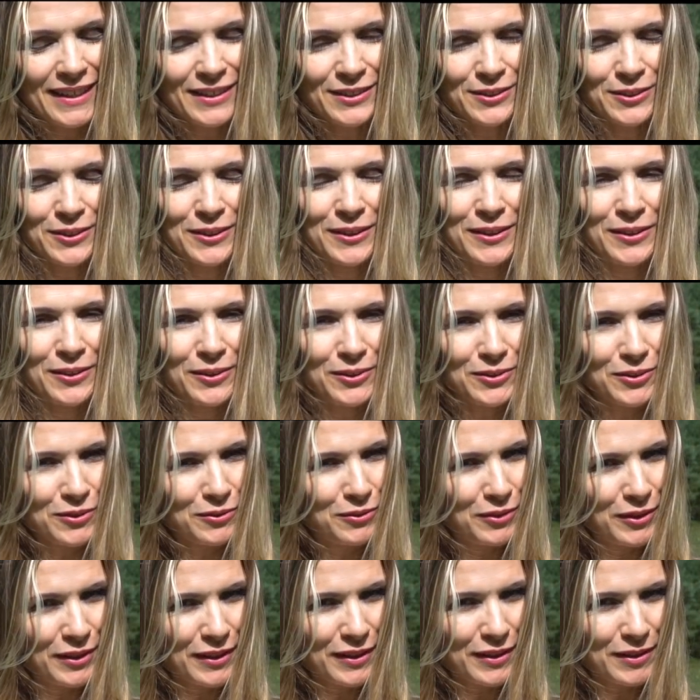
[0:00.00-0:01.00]
Certainly also
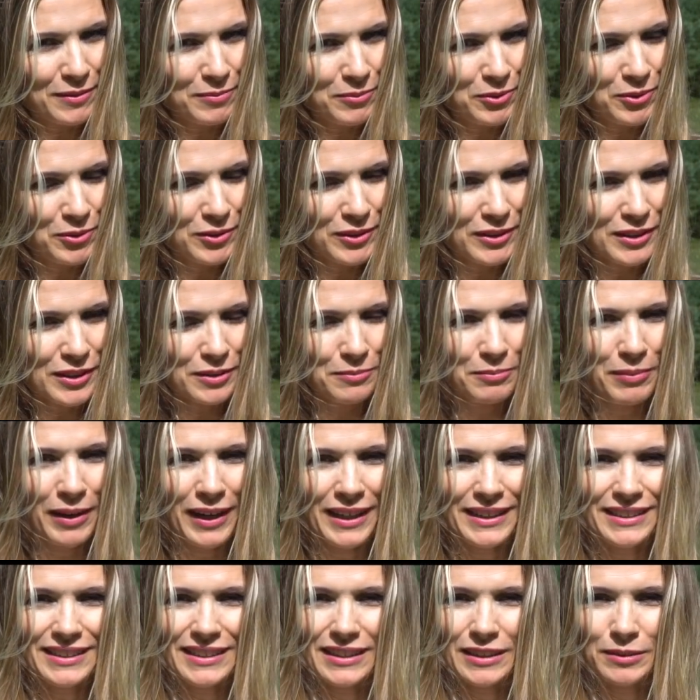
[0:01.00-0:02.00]
feel that the moon is in
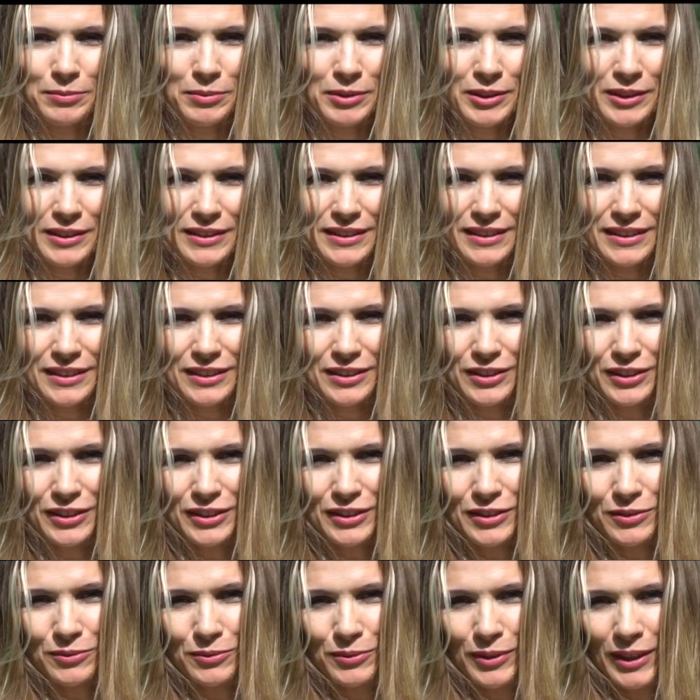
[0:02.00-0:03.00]
Pisces because it's
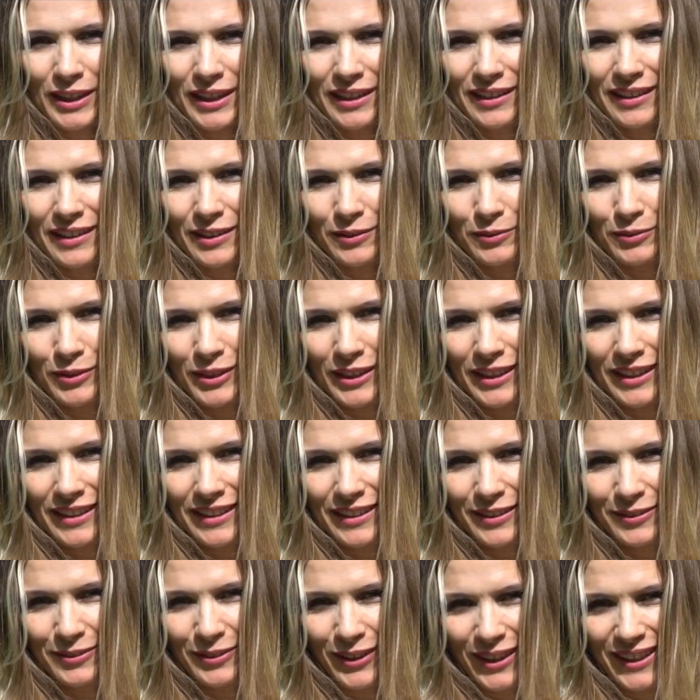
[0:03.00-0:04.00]
just raining,
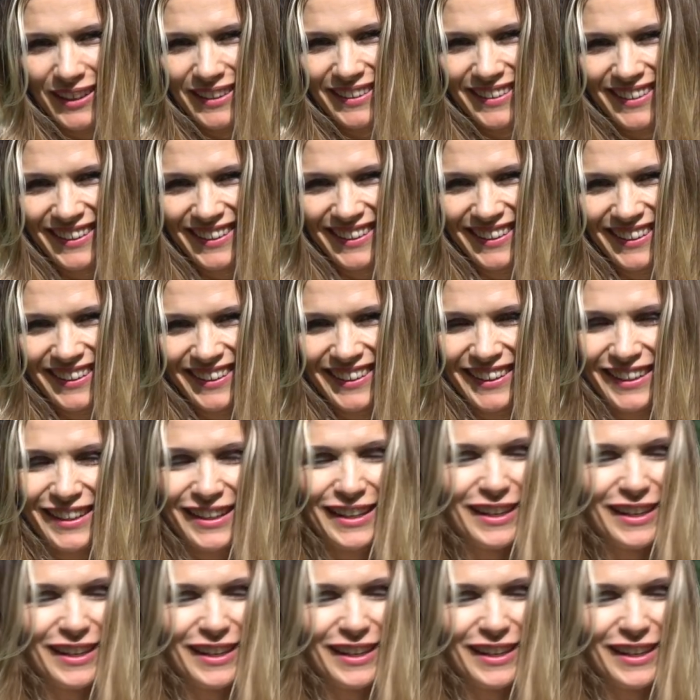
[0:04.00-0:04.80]
raining, raining.